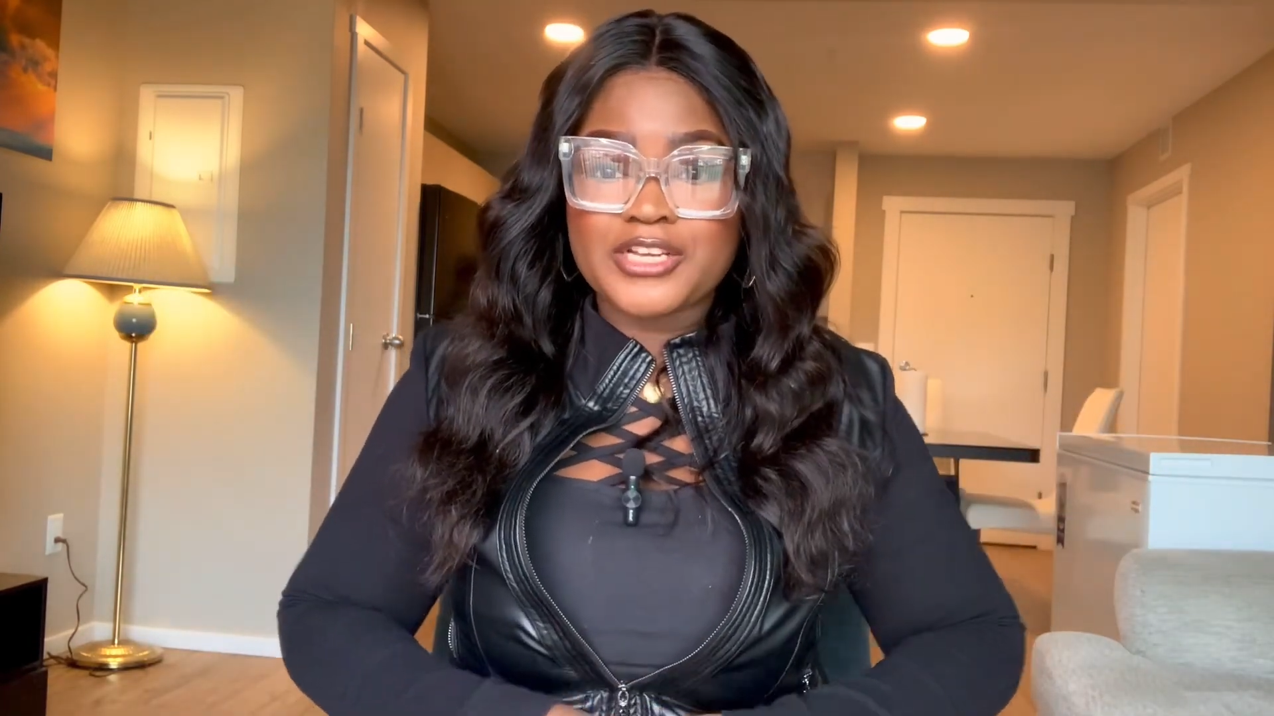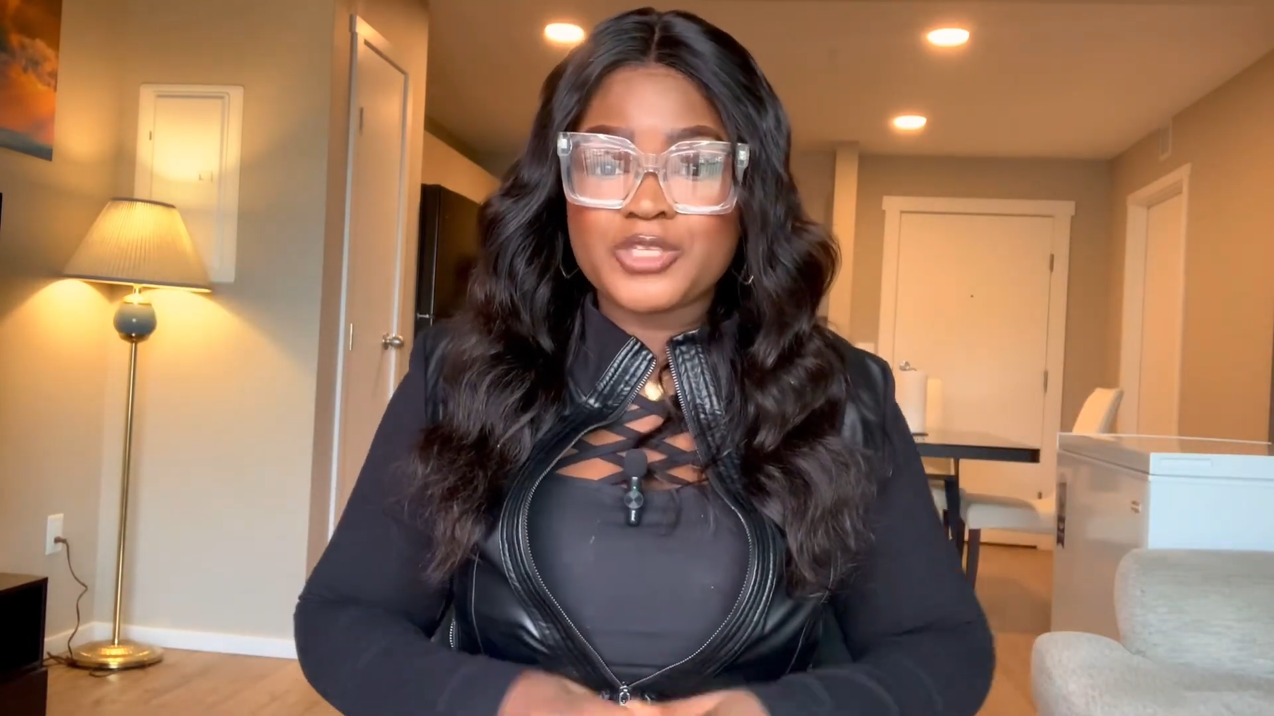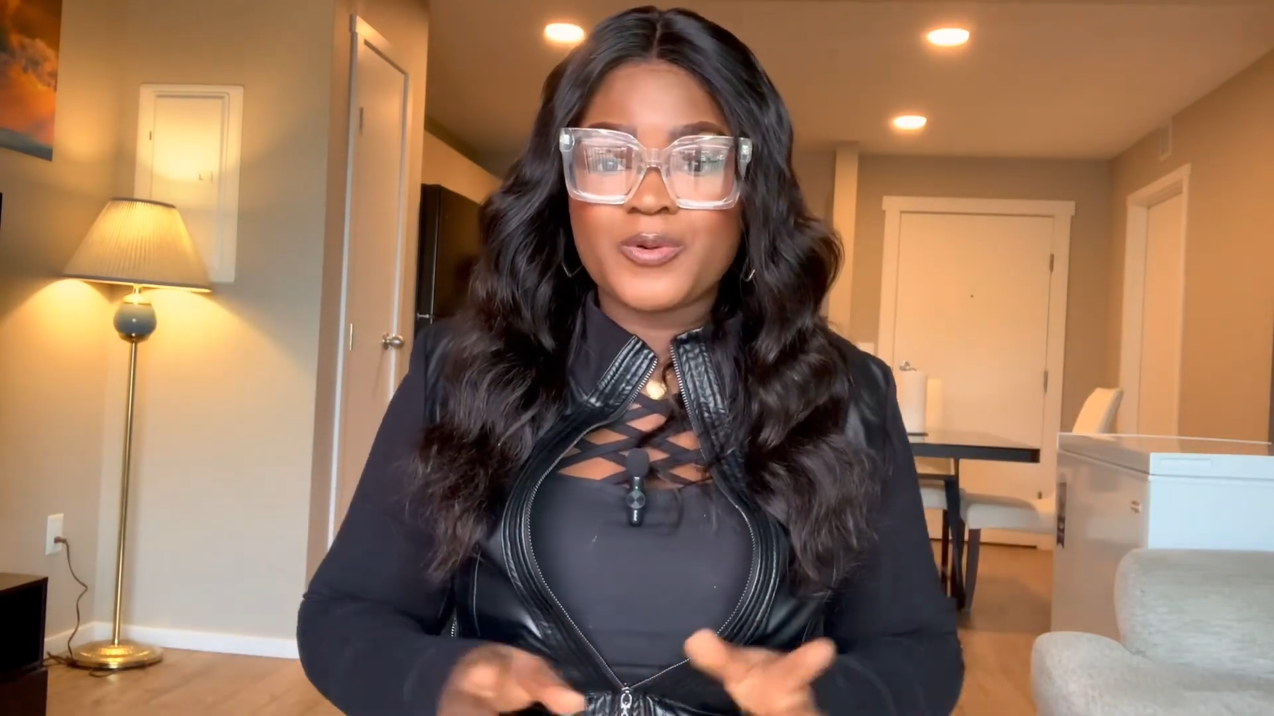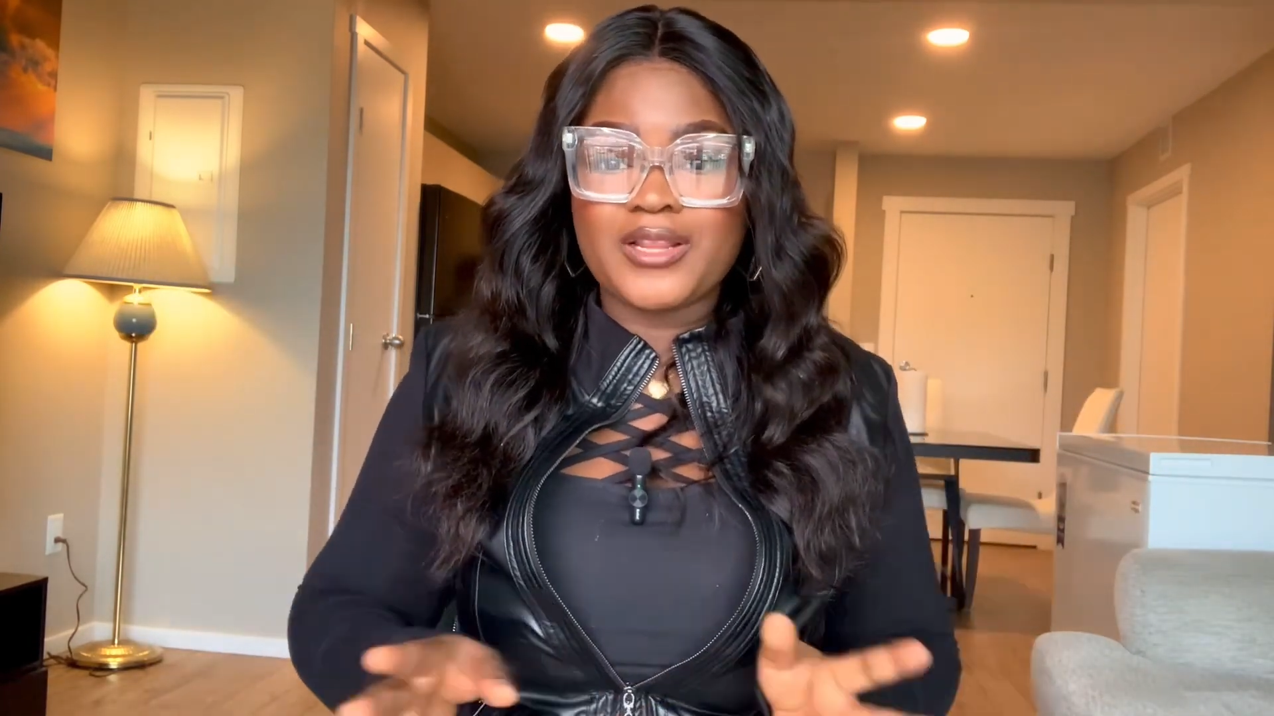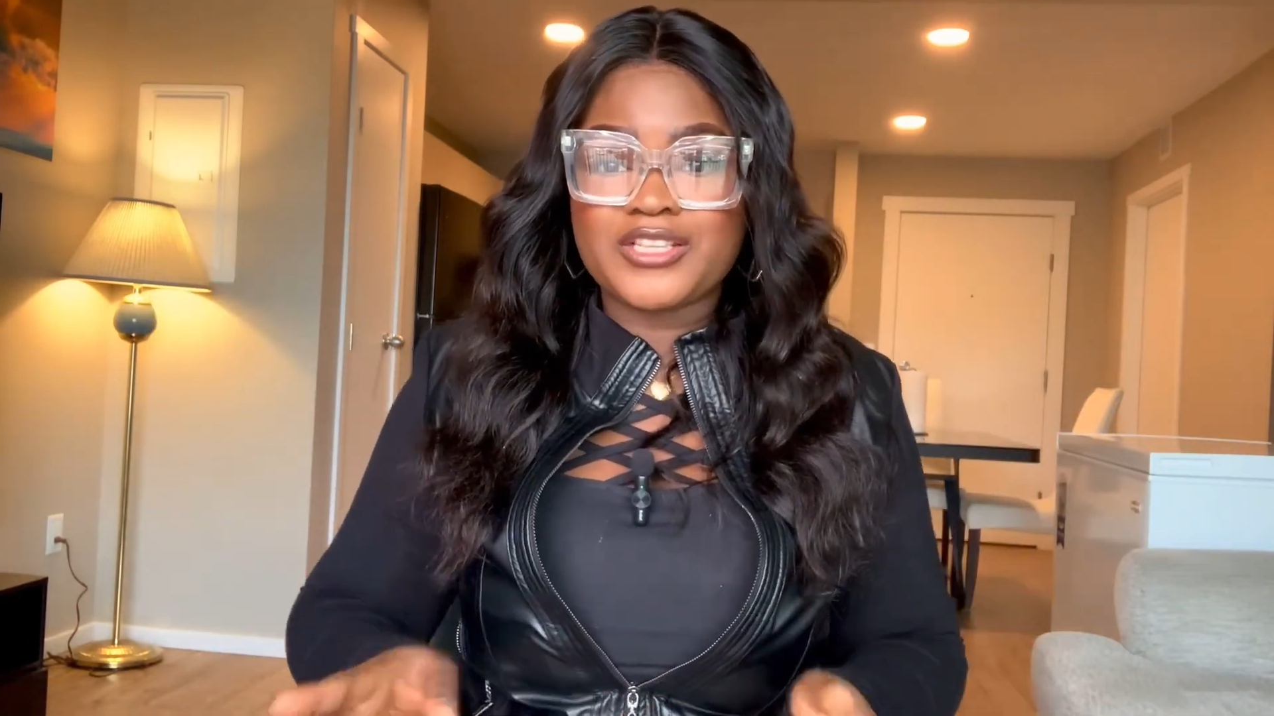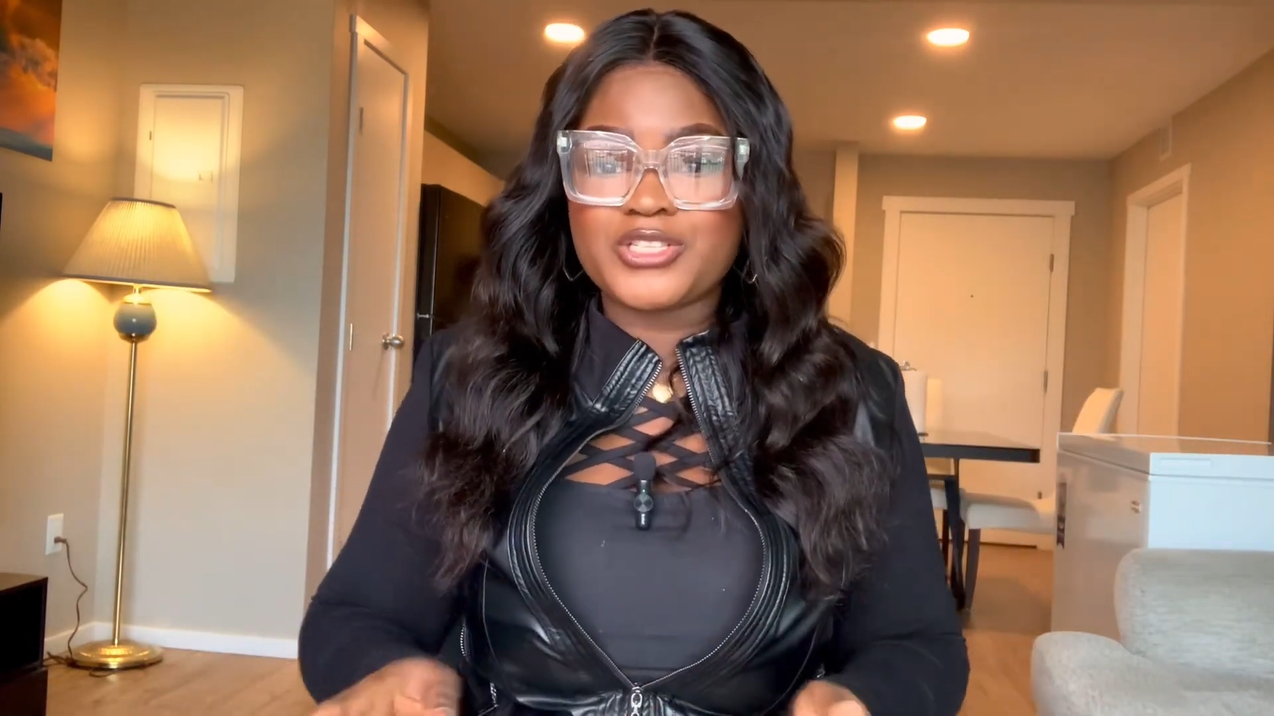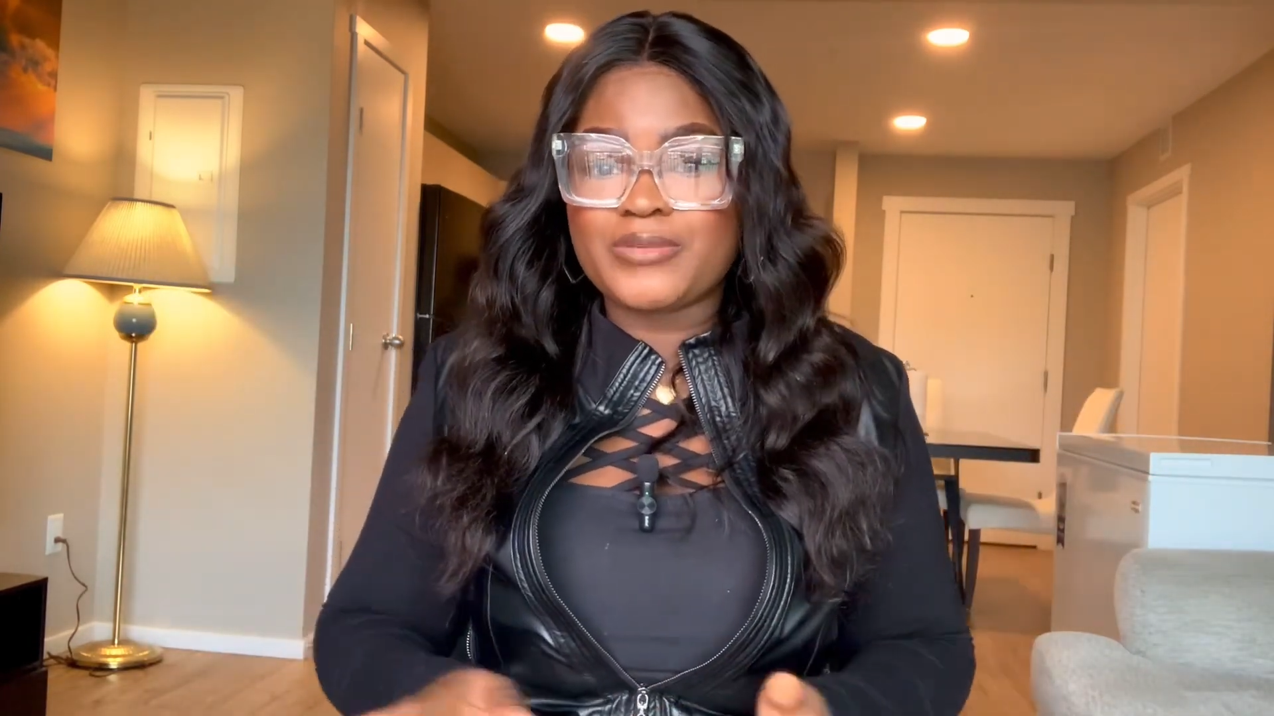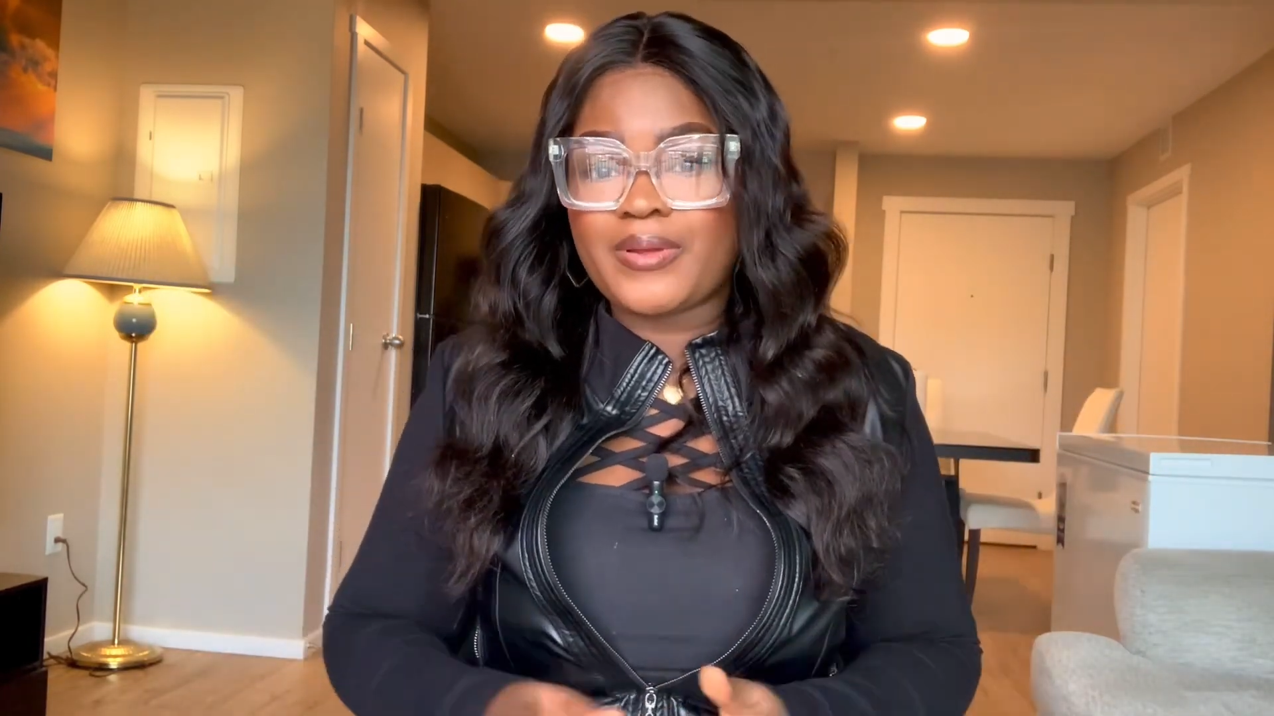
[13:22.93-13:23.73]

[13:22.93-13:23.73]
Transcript: I just want to listen to the